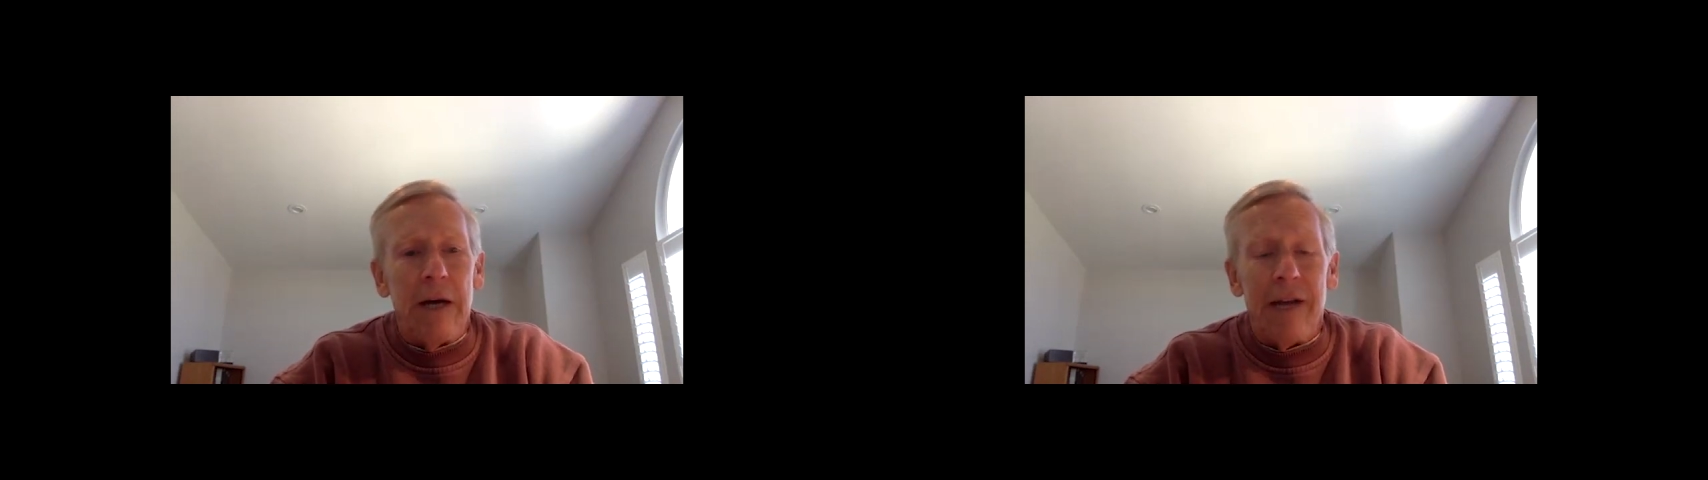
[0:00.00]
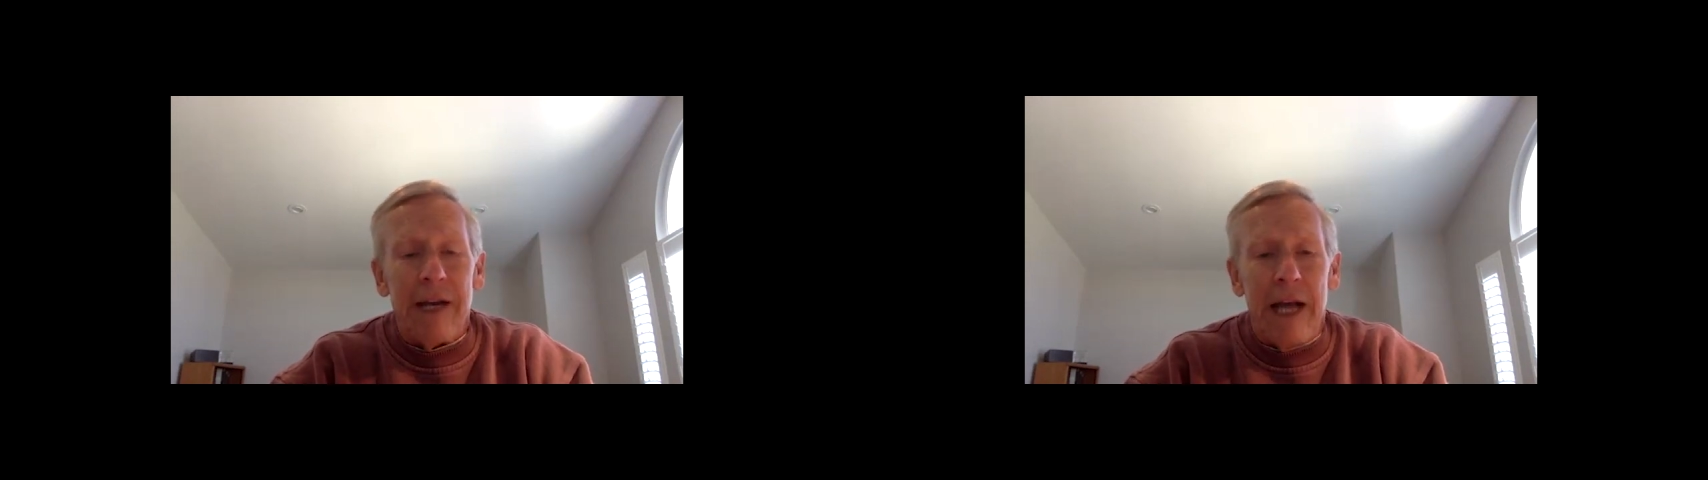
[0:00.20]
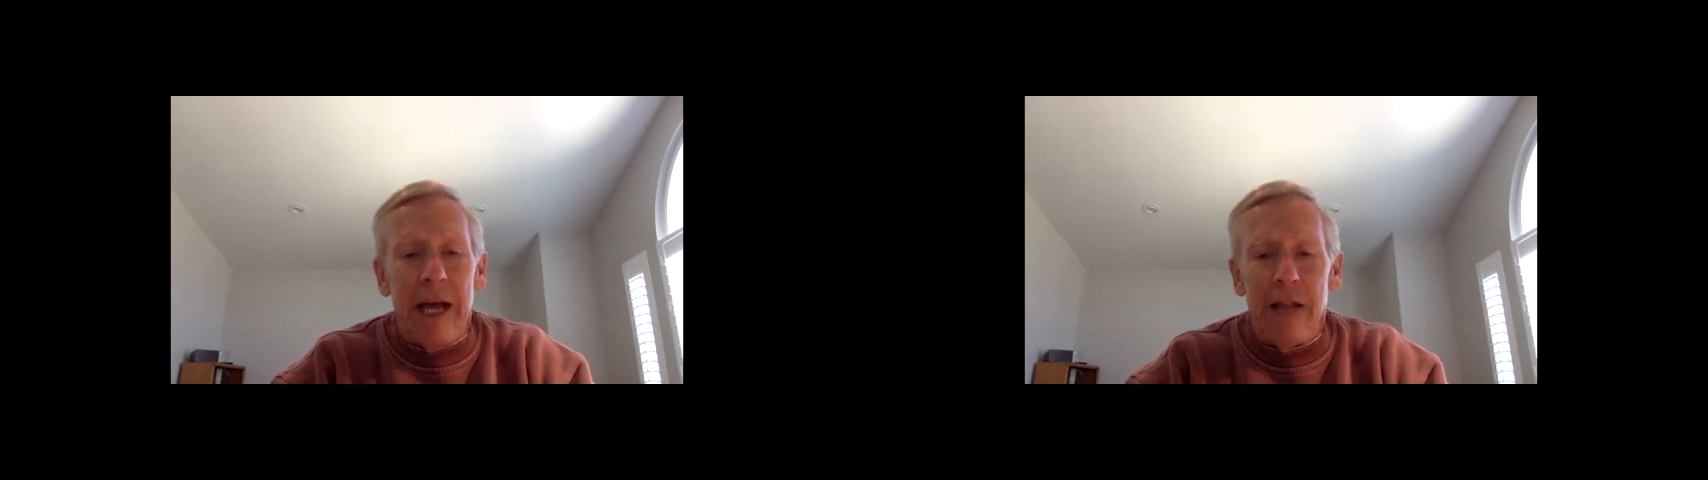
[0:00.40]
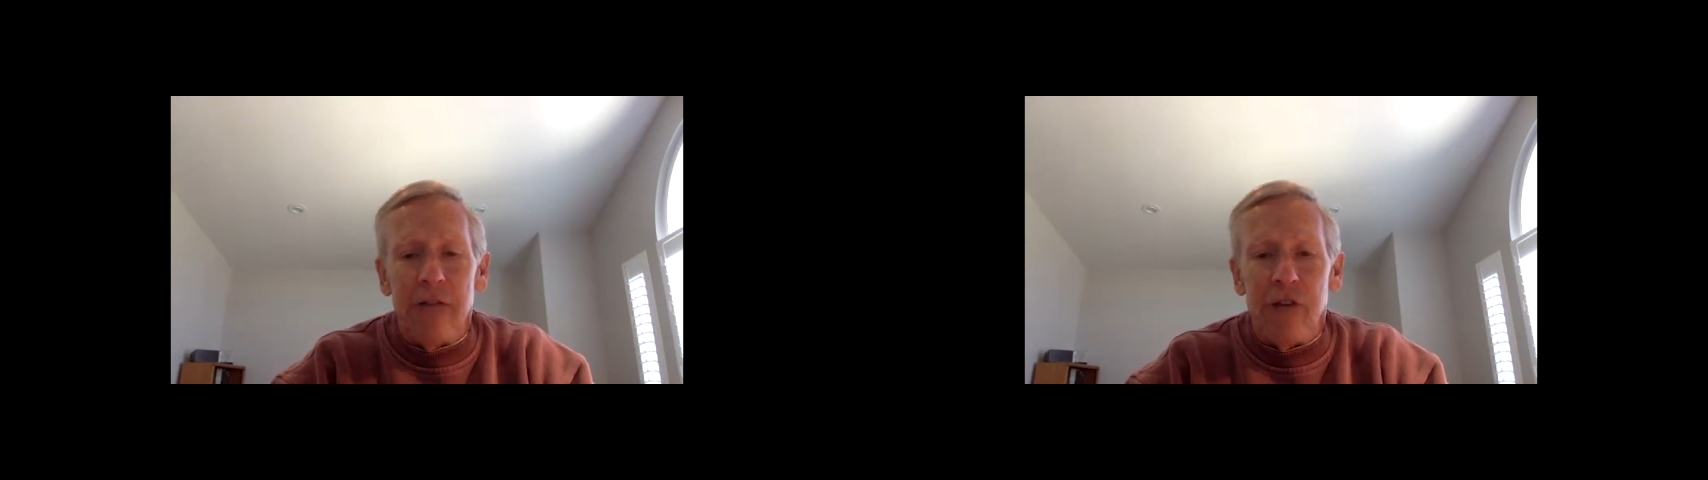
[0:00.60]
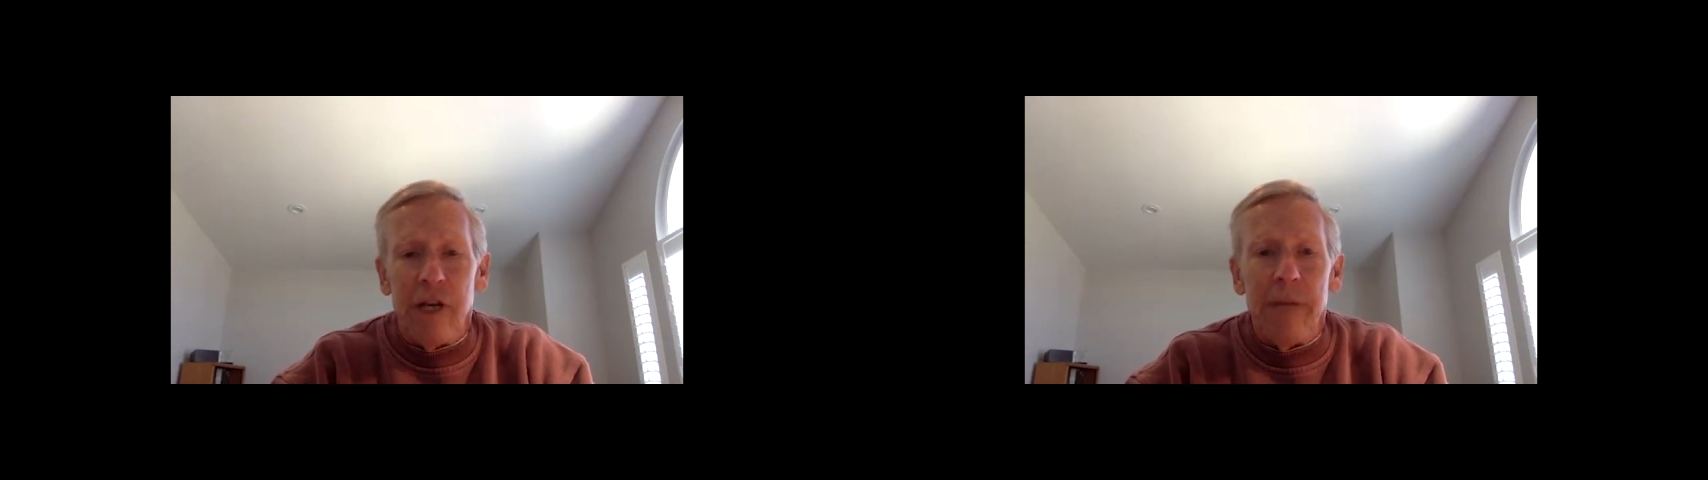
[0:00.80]

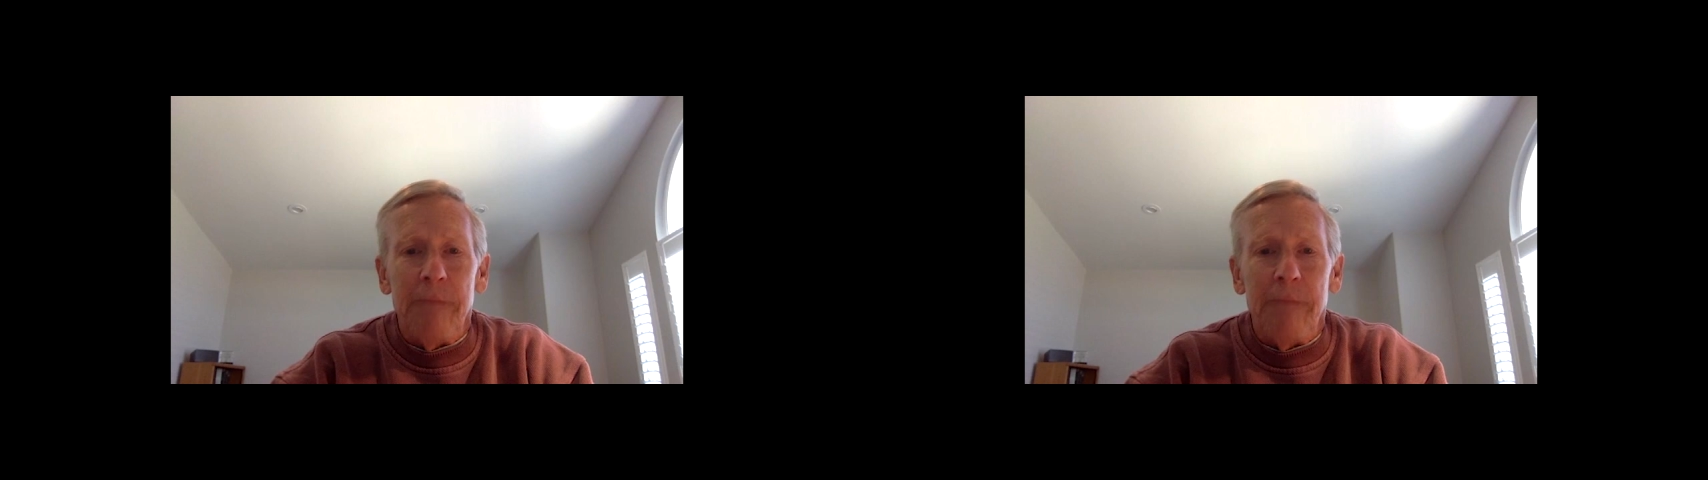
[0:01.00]
technology.